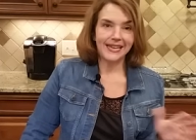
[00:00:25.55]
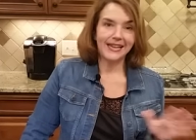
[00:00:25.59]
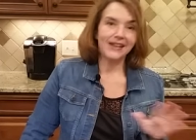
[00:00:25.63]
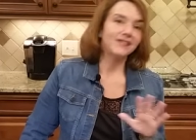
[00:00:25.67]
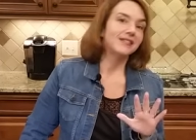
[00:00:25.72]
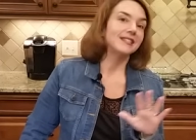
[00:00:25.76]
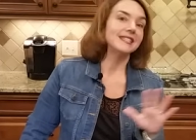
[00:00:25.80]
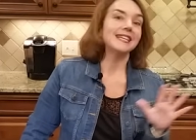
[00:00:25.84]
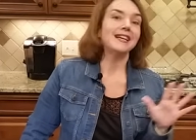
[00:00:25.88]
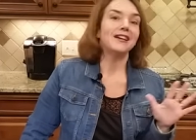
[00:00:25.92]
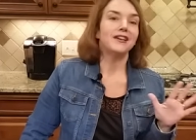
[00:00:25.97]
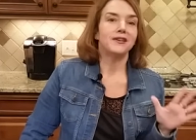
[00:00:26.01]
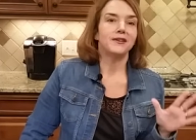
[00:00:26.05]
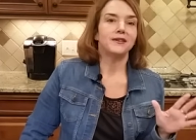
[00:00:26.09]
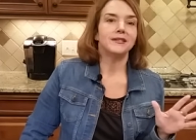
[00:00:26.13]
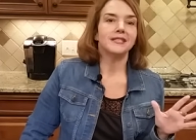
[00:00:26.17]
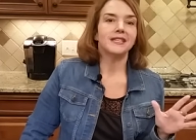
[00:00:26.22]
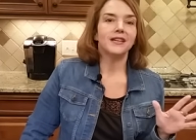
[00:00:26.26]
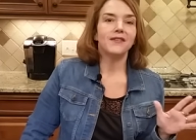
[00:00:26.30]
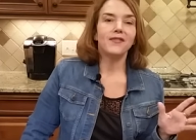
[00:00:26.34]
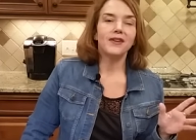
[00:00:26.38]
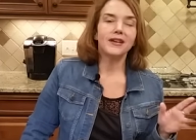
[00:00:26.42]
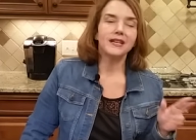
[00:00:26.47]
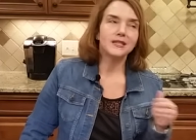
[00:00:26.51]
And I have to tell you,
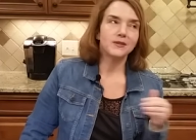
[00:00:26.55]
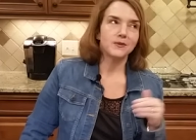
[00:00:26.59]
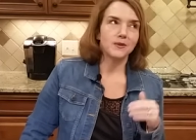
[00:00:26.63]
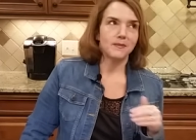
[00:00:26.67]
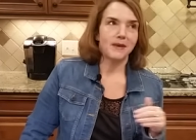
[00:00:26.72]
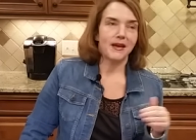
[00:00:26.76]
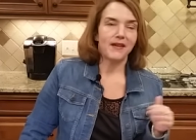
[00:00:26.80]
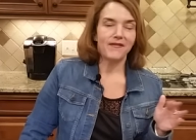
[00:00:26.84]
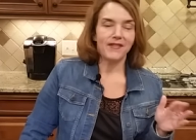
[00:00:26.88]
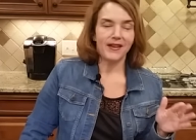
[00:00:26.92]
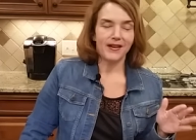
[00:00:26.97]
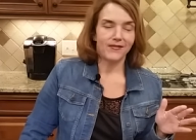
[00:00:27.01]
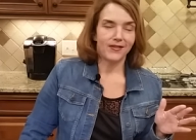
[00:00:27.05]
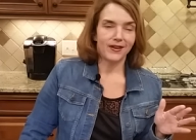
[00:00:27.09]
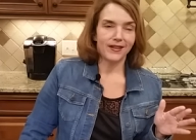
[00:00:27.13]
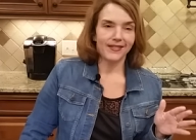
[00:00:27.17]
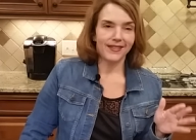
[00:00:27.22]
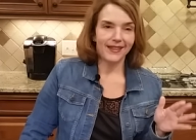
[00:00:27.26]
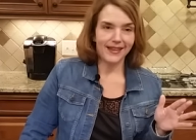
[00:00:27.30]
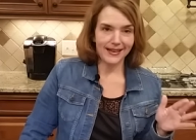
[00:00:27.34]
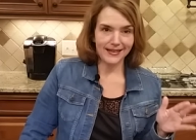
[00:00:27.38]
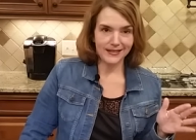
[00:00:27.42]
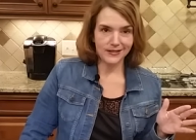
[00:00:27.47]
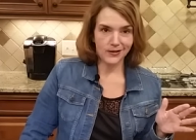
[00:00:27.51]
stuffing is one of my
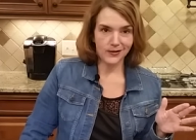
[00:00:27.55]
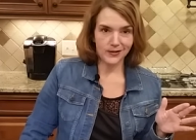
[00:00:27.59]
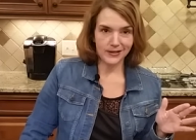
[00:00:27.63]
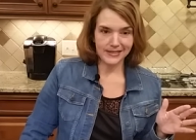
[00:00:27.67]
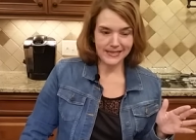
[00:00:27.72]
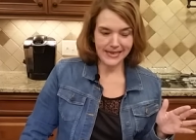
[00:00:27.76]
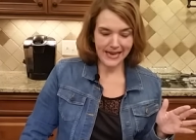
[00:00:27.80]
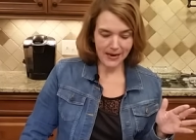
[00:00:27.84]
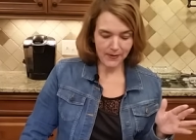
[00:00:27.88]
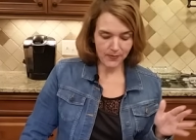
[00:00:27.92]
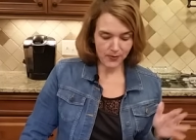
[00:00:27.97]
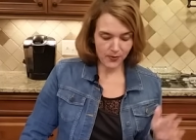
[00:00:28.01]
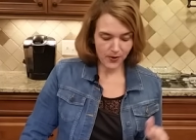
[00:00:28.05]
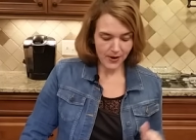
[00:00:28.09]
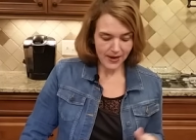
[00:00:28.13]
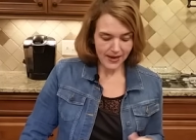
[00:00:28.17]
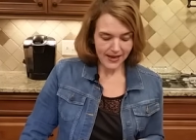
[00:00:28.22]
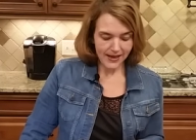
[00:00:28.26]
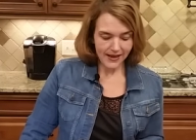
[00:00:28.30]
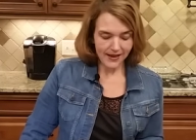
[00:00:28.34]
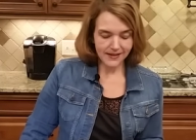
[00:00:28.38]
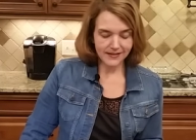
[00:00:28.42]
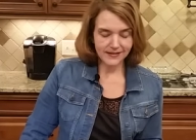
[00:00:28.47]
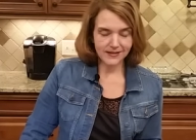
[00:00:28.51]
favorite things on the table.
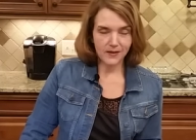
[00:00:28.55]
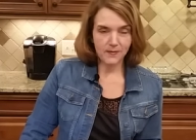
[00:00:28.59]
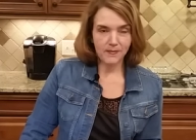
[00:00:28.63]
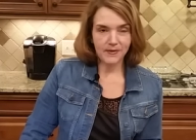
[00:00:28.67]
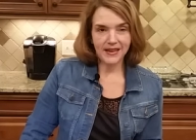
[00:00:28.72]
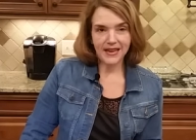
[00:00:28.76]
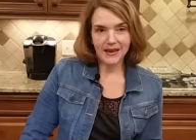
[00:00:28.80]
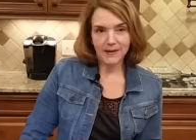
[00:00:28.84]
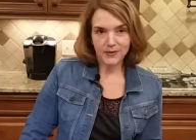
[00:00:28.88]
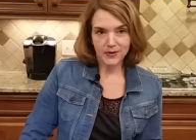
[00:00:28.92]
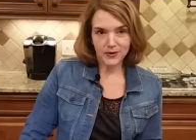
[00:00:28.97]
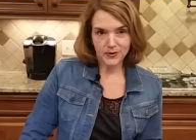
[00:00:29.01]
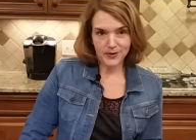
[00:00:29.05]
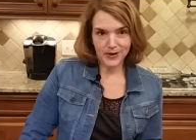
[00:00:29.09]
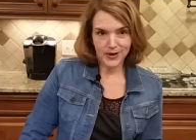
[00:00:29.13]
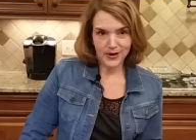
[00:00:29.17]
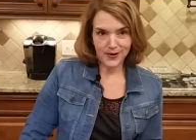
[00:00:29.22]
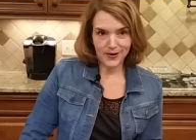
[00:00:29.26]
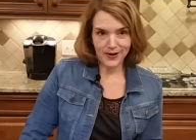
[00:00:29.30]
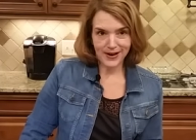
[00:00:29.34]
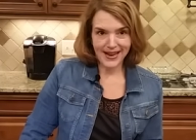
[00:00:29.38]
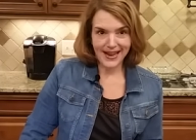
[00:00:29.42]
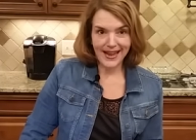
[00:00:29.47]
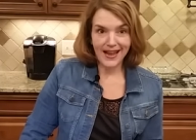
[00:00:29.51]
And so being able to
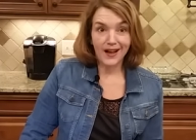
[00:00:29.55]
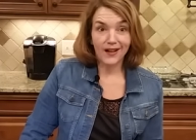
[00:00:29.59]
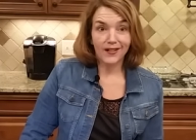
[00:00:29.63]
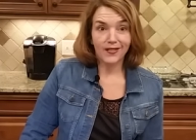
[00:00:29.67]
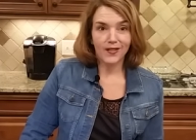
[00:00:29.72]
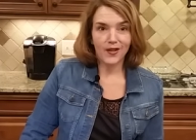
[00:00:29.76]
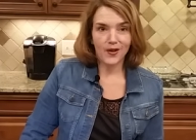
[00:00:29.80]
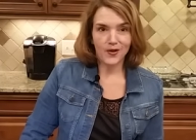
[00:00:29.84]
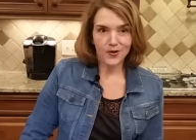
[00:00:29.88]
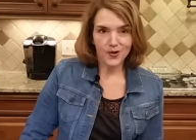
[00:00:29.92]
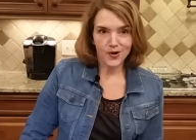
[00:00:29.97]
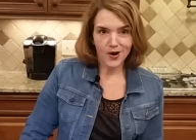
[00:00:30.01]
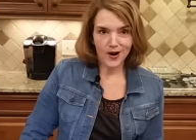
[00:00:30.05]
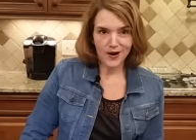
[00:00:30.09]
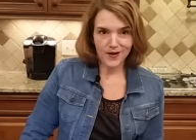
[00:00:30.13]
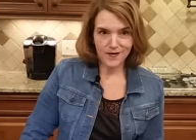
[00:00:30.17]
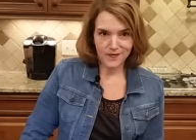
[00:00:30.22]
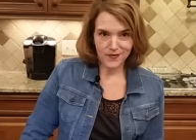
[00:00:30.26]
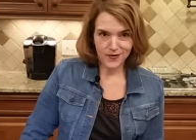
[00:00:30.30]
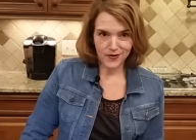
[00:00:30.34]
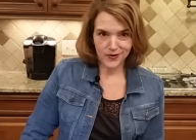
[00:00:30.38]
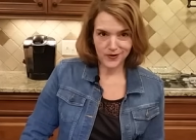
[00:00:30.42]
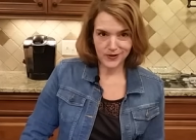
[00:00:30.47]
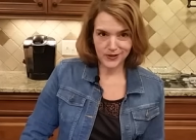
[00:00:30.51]
recreate a low
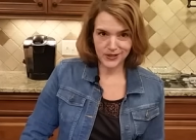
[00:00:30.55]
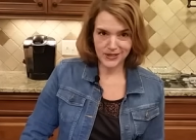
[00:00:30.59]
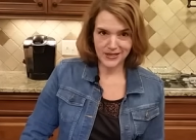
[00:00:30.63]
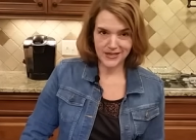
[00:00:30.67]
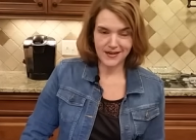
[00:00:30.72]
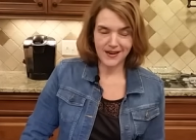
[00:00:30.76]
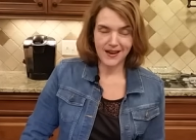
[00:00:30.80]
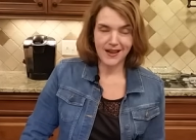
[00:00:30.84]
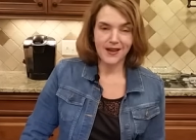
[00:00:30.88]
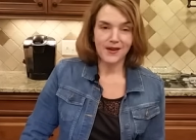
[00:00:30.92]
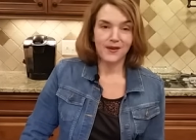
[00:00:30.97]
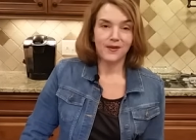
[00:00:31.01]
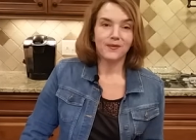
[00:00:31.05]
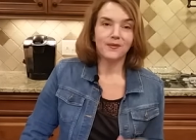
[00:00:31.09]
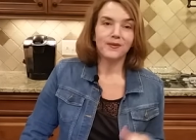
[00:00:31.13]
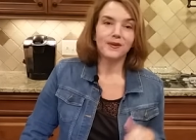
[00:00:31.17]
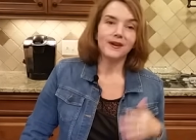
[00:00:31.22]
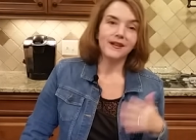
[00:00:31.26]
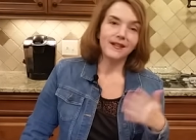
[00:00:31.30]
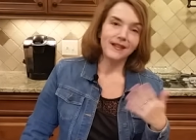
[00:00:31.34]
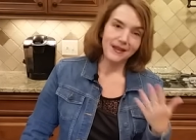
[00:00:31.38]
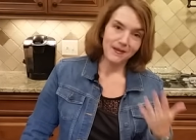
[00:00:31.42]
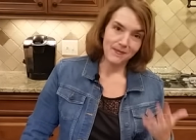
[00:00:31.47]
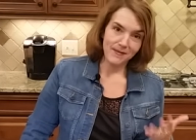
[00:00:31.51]
carb version
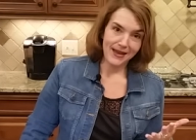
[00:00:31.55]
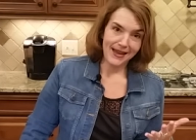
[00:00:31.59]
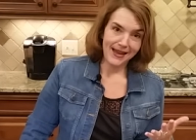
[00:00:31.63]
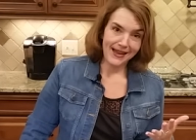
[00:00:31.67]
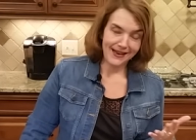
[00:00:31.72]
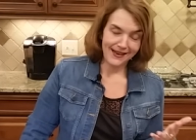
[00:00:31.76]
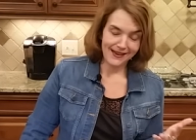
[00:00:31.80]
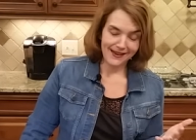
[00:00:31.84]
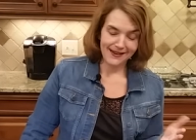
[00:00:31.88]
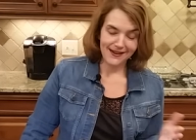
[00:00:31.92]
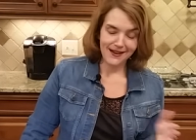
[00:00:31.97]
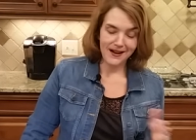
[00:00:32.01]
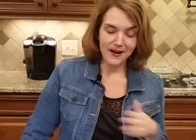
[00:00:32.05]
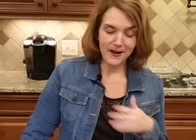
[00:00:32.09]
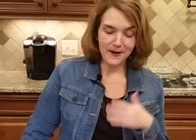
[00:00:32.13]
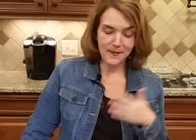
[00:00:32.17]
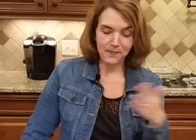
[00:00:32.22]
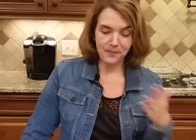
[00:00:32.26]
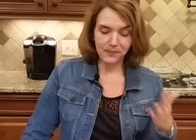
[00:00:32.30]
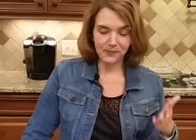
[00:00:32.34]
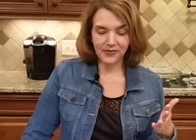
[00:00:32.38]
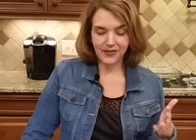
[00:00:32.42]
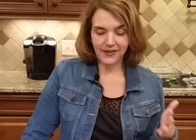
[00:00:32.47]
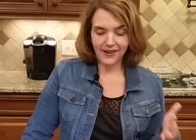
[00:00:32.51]
really made it,
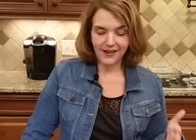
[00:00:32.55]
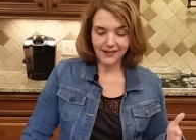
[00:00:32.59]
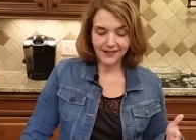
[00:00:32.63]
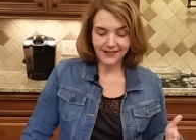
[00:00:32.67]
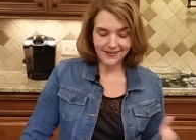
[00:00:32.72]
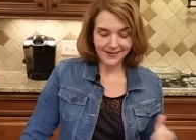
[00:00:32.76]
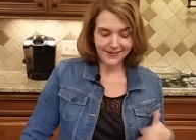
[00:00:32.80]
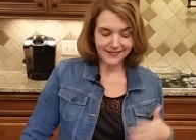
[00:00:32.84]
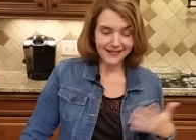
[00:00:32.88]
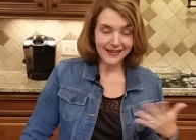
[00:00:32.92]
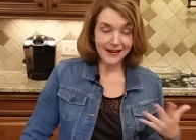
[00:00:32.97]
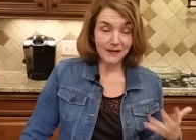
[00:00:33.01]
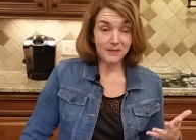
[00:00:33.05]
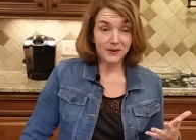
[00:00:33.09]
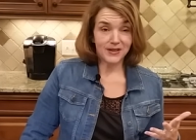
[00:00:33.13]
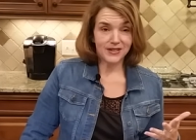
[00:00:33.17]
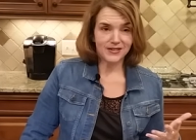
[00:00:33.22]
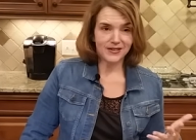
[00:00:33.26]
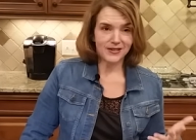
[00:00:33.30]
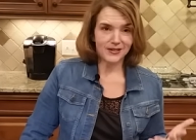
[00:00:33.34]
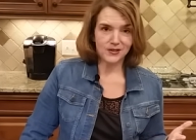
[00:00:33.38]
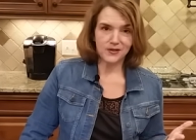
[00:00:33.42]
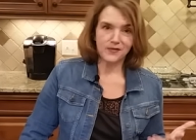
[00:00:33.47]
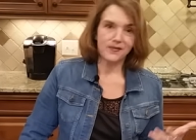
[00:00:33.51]
um, it that
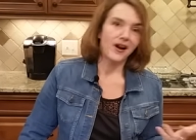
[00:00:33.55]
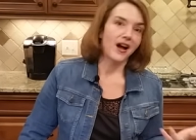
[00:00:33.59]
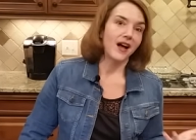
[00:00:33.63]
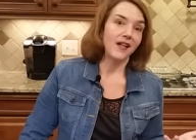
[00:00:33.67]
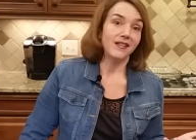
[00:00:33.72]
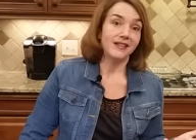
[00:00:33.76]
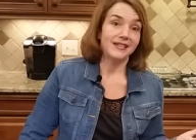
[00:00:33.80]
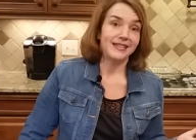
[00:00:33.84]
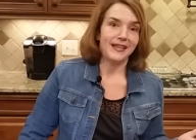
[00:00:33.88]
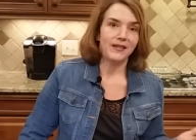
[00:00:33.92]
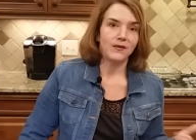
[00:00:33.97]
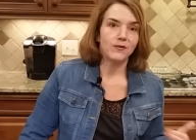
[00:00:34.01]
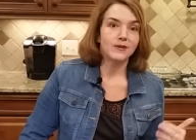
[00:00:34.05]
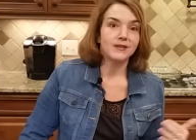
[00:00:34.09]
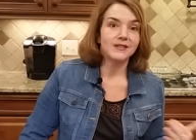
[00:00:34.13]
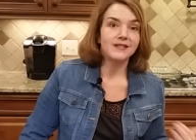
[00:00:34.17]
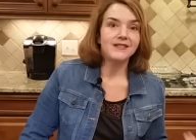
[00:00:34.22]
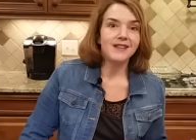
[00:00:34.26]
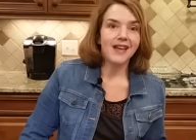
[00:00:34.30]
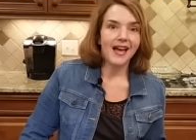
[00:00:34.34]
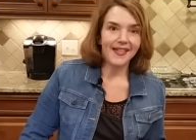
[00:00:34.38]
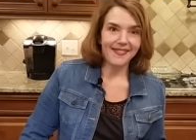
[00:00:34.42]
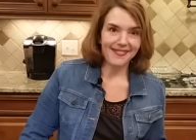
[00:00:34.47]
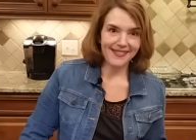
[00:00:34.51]
much nicer of a holiday. There was
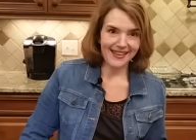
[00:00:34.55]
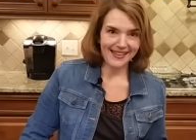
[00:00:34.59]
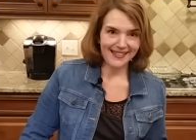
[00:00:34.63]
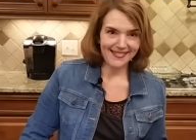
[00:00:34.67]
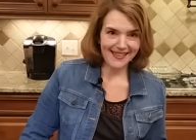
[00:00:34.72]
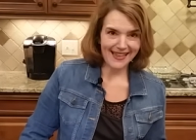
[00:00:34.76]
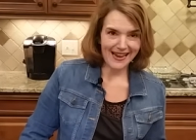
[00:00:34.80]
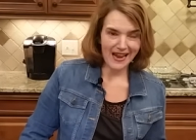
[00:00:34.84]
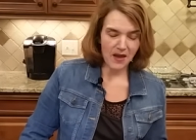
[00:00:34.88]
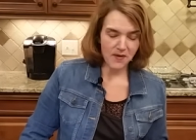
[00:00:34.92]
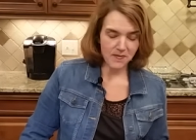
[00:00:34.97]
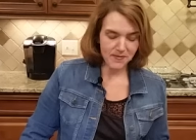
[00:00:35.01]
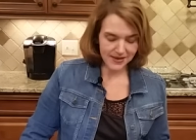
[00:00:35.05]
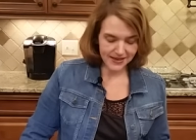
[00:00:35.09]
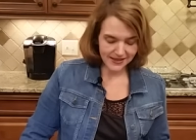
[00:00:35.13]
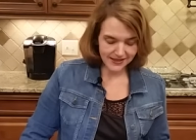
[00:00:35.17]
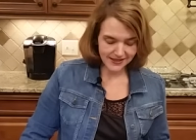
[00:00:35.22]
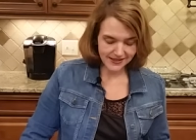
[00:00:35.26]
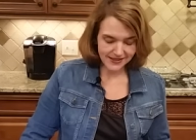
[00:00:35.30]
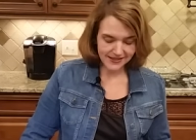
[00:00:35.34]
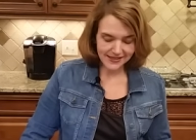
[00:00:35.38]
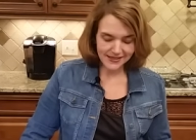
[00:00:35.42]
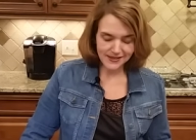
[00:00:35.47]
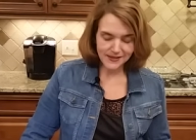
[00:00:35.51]
nothing that I
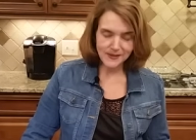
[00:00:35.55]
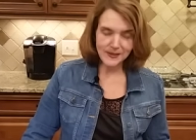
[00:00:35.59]
missed.